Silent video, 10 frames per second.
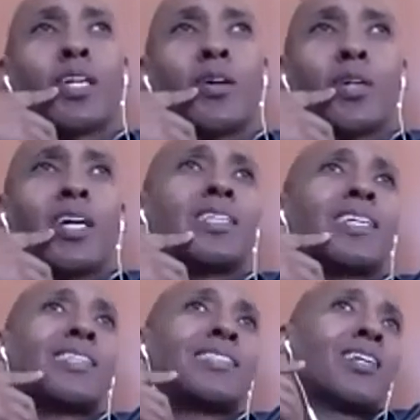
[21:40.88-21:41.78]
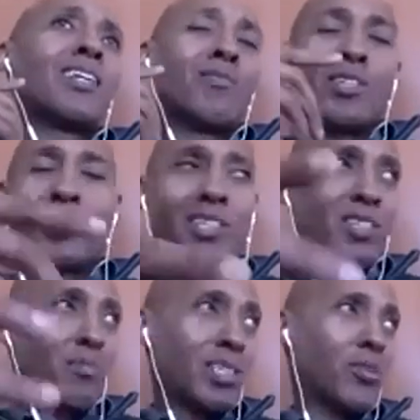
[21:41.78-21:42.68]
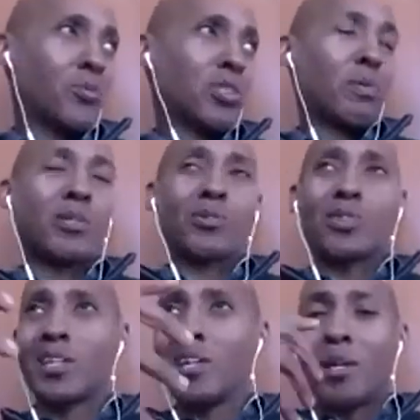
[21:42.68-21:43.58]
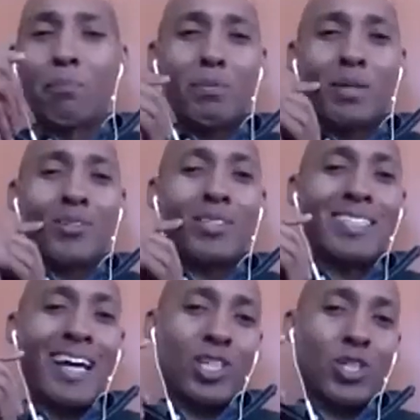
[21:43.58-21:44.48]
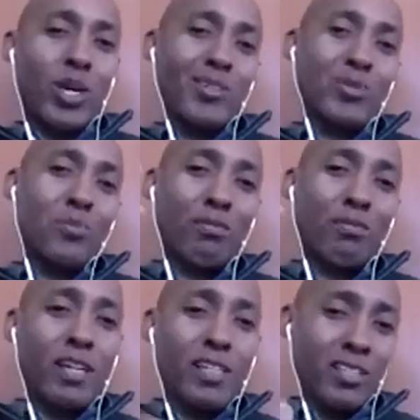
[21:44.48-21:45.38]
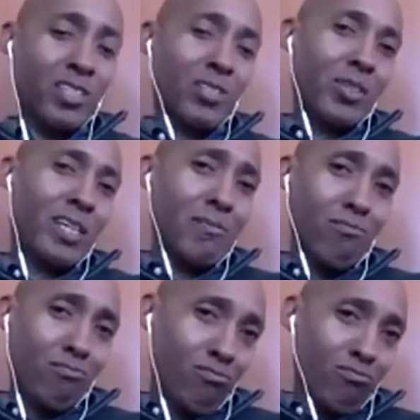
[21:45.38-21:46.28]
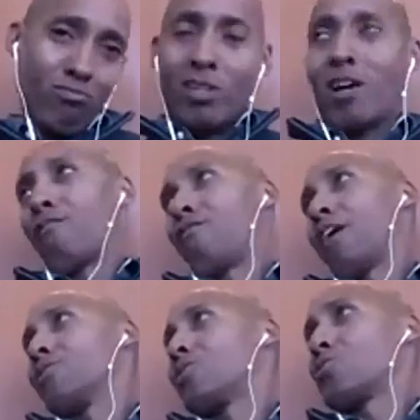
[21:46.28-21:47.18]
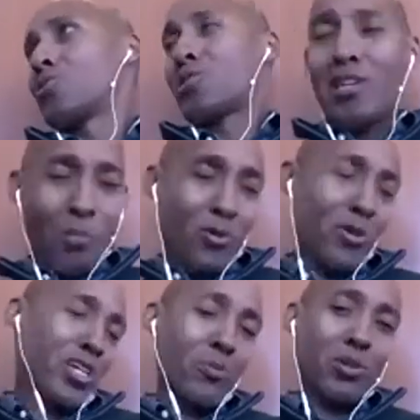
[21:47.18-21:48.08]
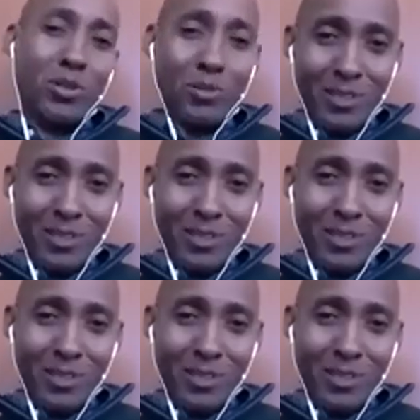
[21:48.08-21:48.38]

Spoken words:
okay, he's not, as you said, some of these other speakers, people out there, he's not trying to be fake. He's just going, hey, I found this interesting. I'm going to share it with you.